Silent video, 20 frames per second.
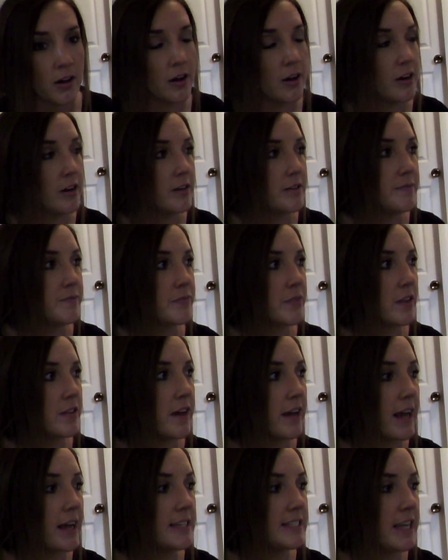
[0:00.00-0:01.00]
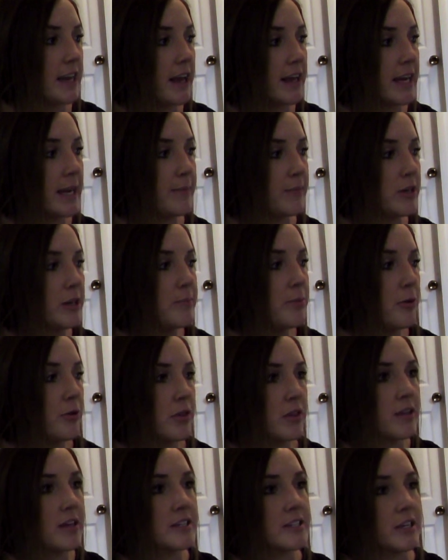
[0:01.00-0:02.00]
Like I said, I came into
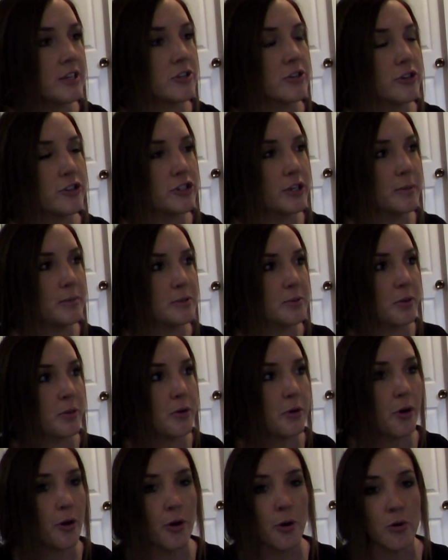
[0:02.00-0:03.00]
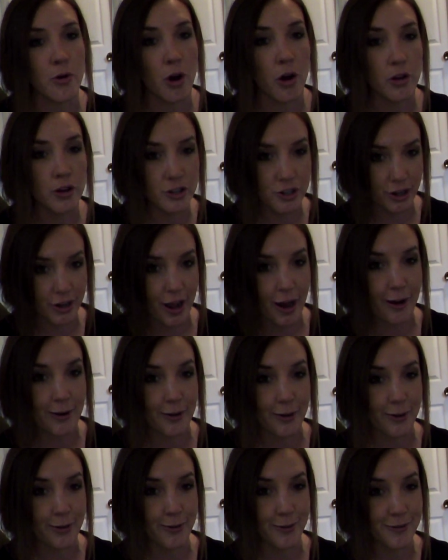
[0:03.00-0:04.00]
both of these internships with no knowledge on how
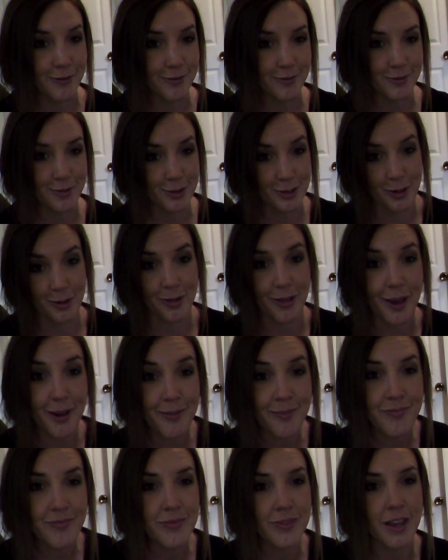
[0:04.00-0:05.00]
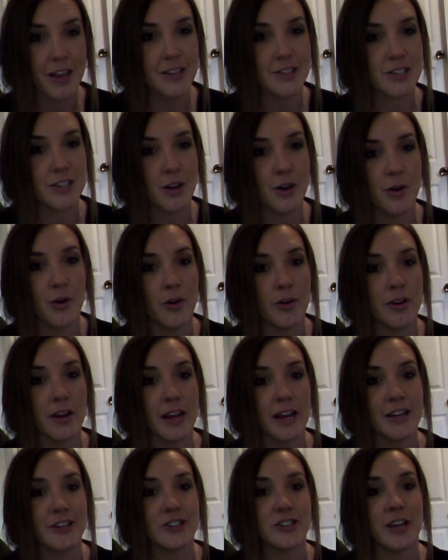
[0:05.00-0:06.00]
to do them, and so
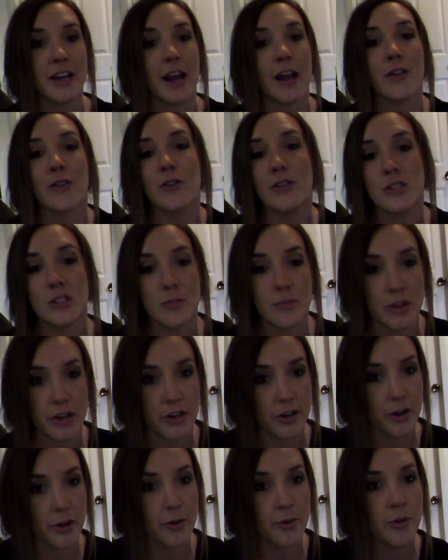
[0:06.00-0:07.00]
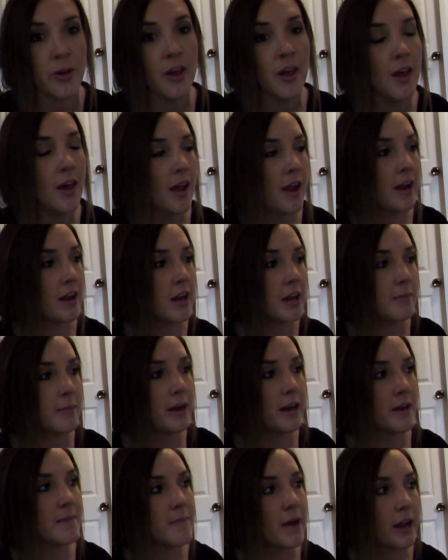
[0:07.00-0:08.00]
each day I learned something new, and I
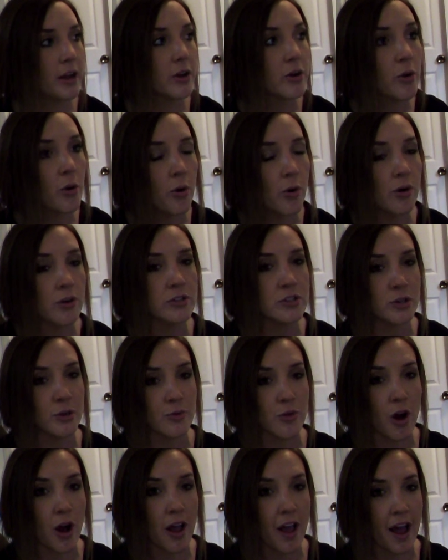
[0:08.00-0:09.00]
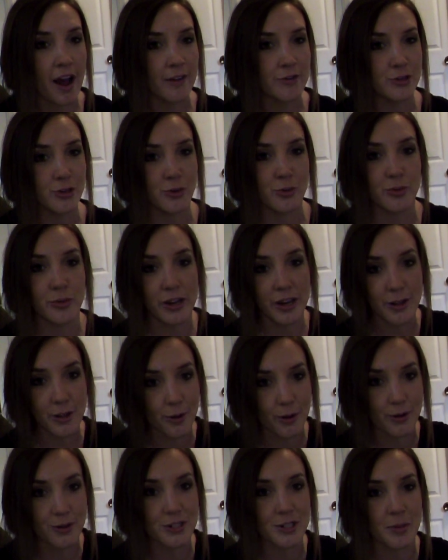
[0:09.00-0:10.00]
made it my goal to not have to
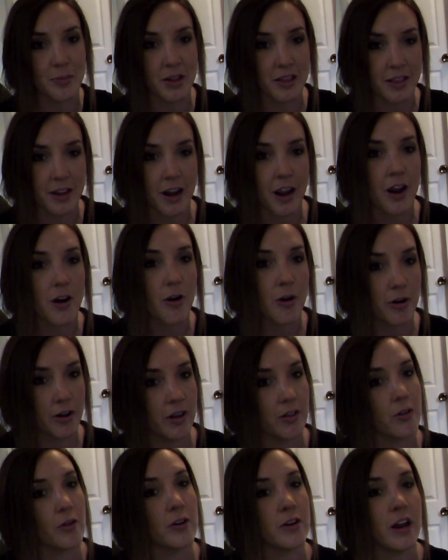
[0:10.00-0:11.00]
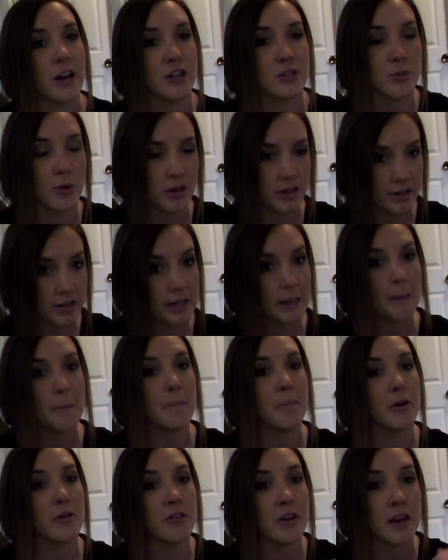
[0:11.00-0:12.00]
relearn something that I had already learned. I just wanted to
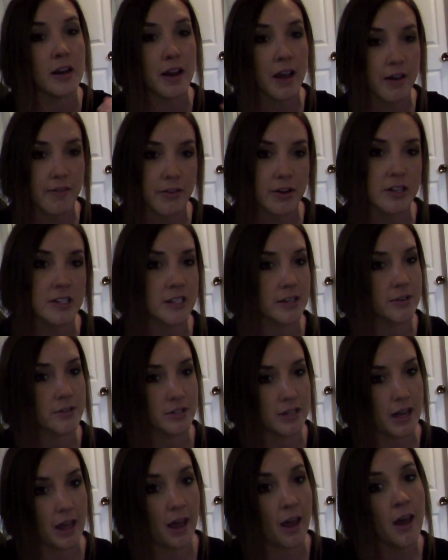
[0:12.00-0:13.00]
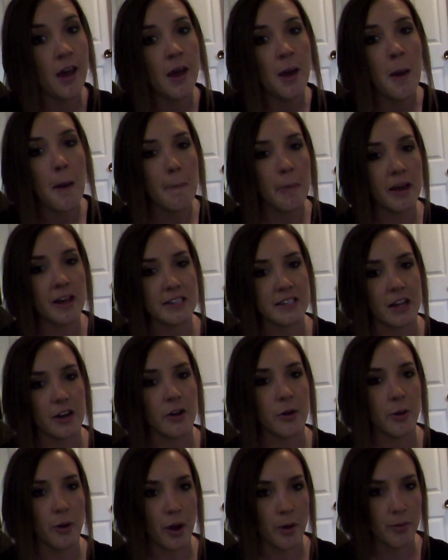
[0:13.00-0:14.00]
keep building every single day because I
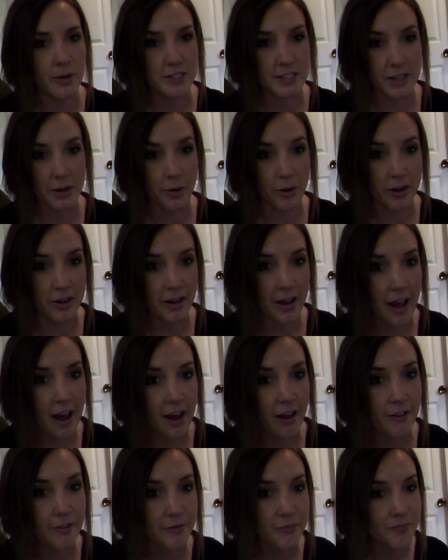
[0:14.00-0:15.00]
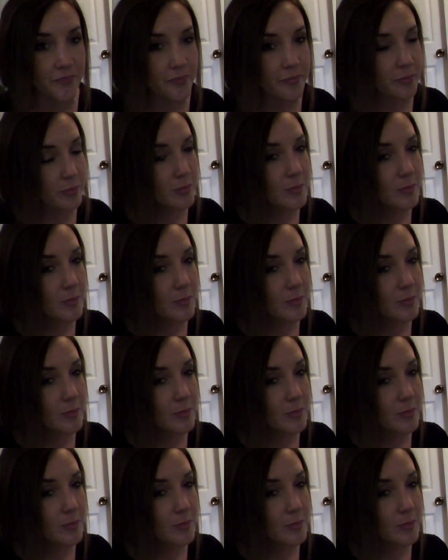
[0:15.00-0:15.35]
knew I wasn't going to have